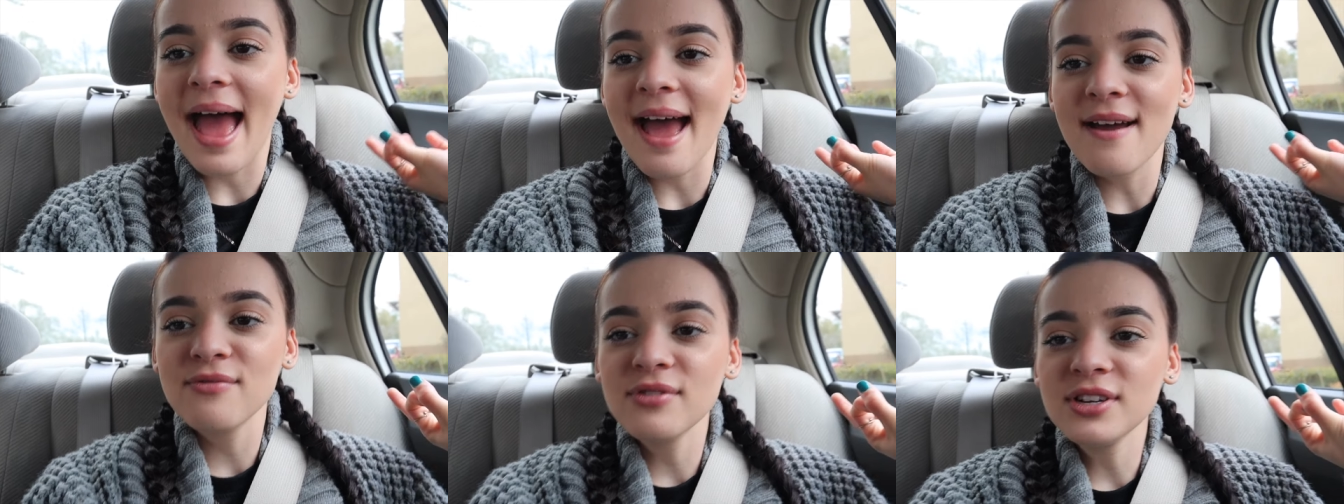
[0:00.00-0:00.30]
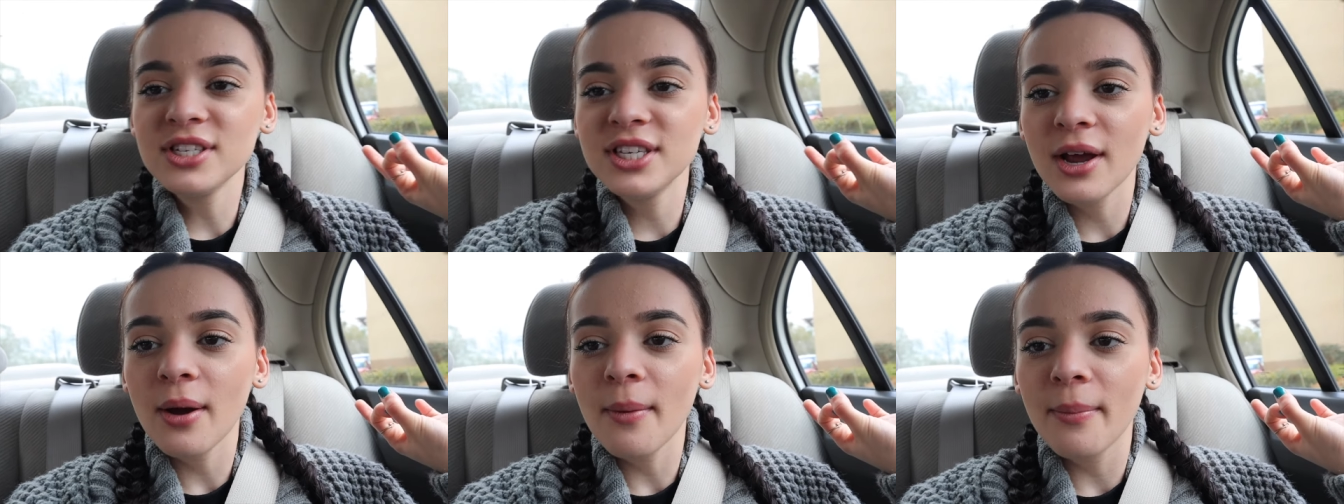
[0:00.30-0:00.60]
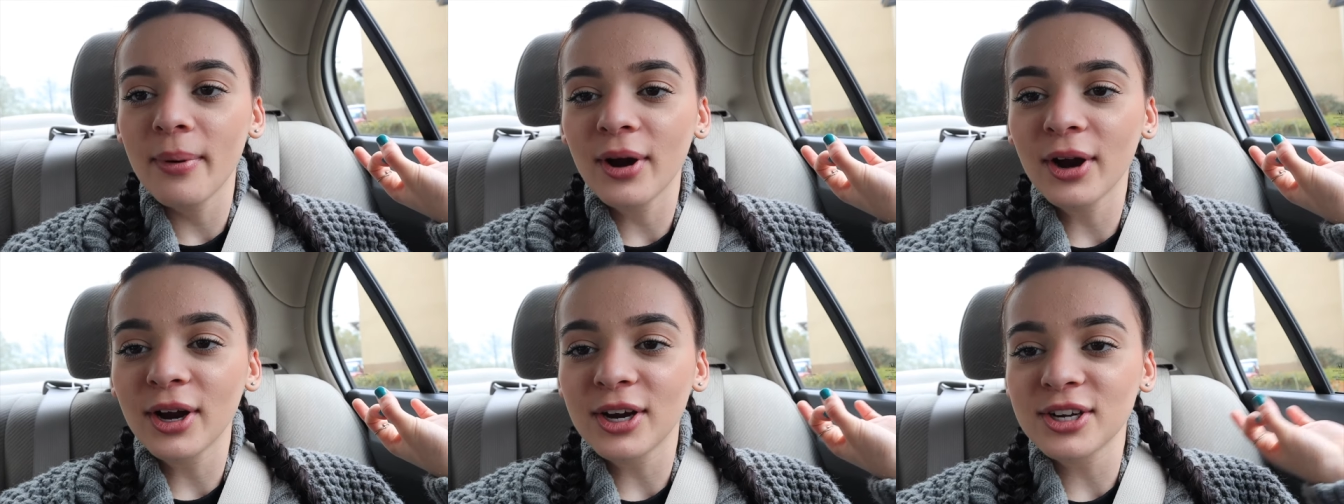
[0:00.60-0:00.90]
every single
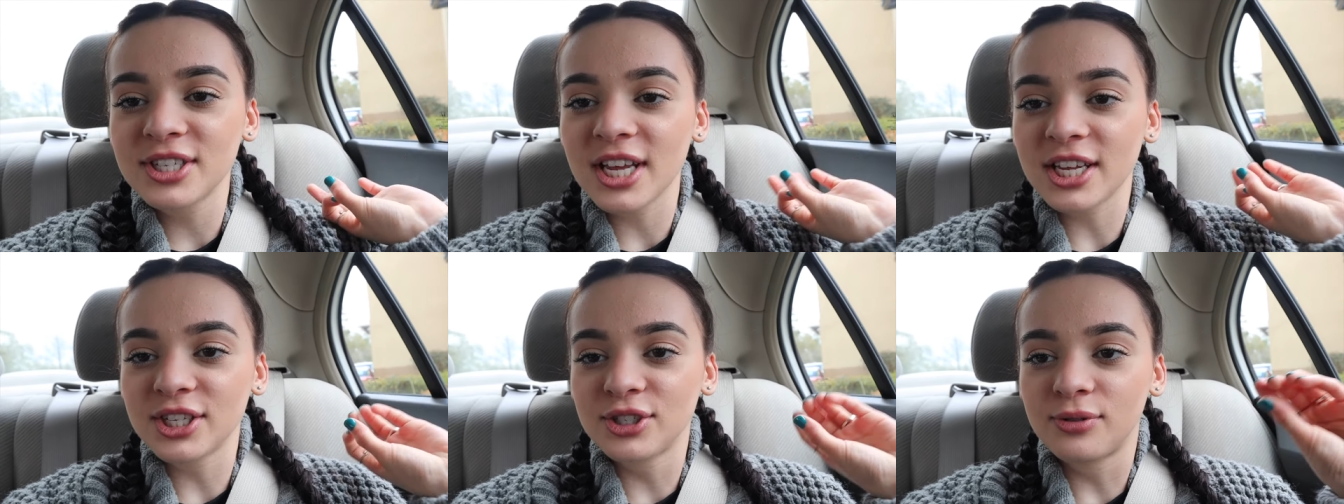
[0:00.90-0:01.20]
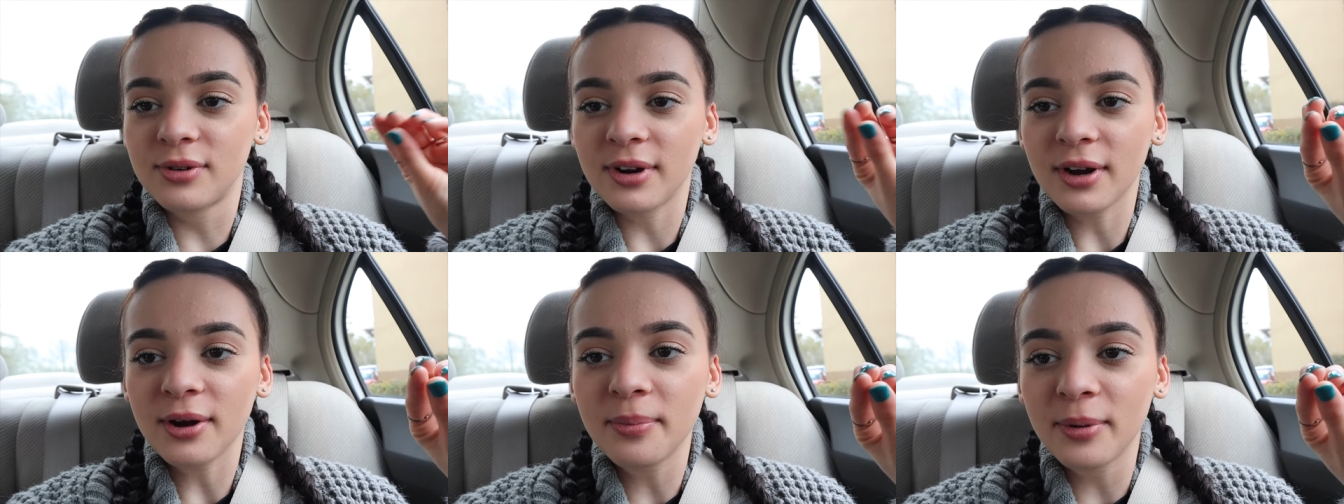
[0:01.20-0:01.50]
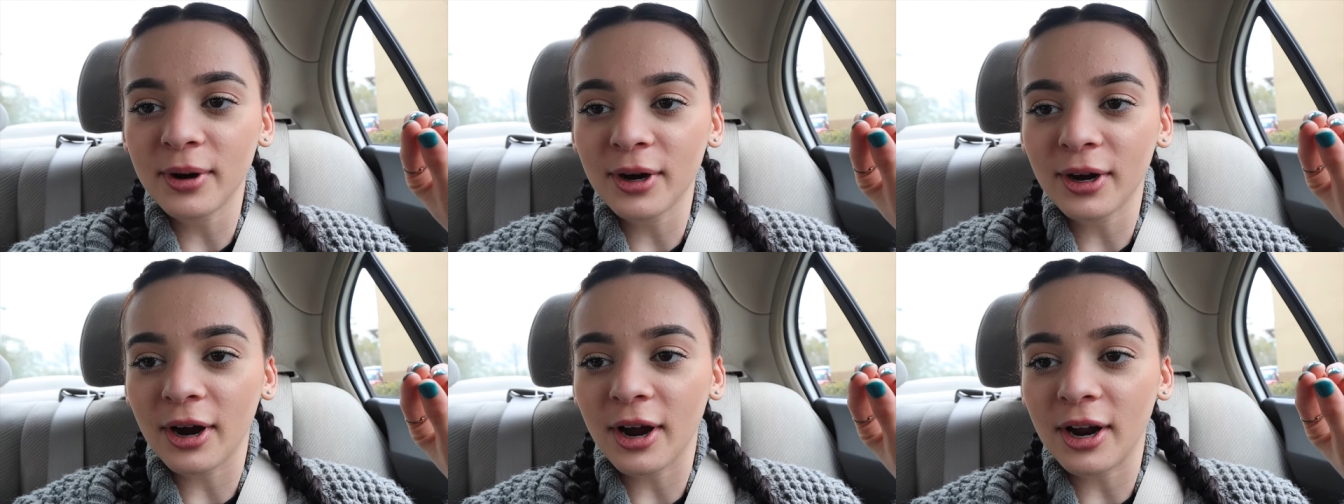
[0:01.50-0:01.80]
burger says grill
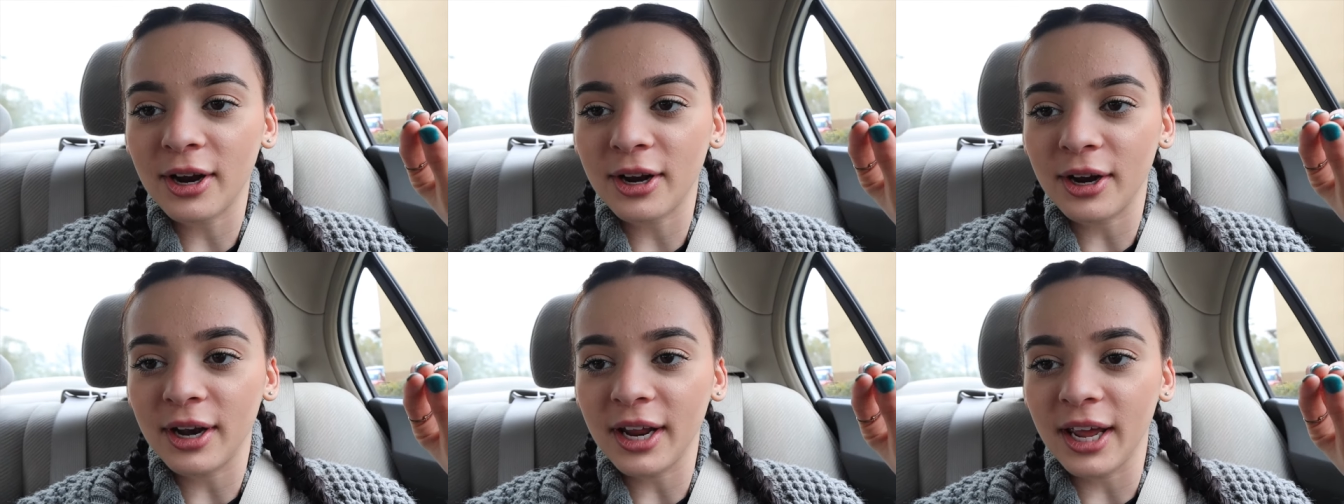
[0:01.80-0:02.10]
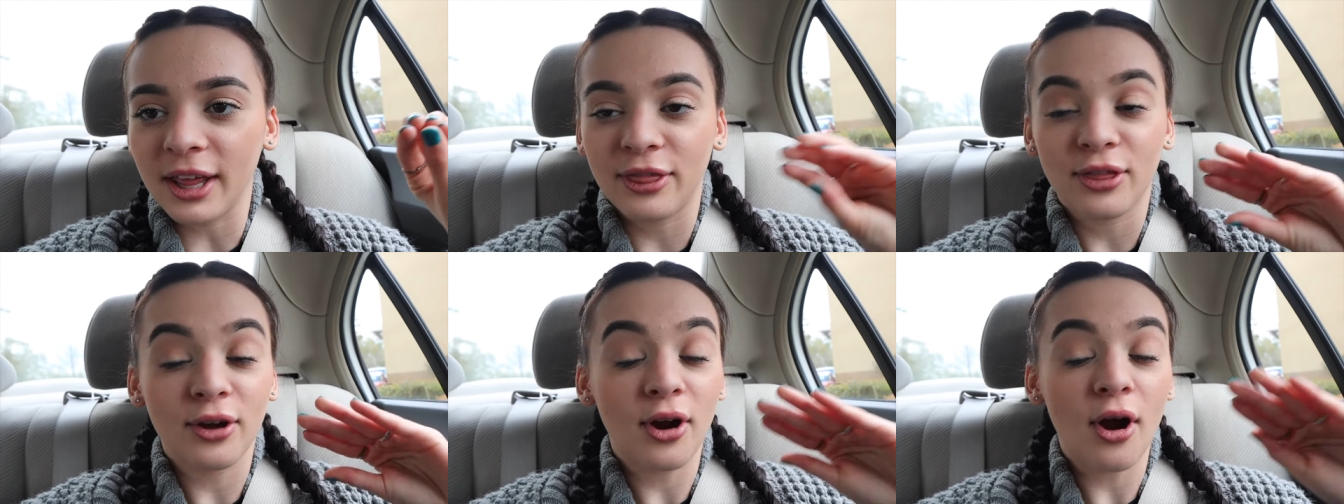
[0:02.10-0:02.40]
burger underneath.